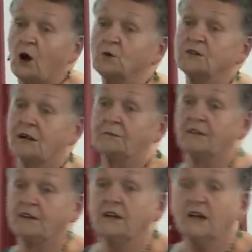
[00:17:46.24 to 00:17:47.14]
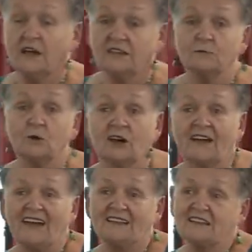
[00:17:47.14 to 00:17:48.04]
hold it up there, the more
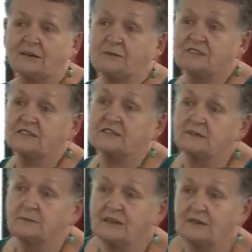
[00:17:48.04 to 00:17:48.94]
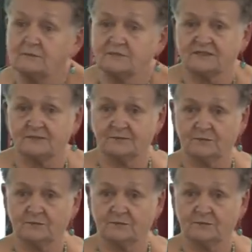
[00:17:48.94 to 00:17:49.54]
like Anzac biscuits it becomes.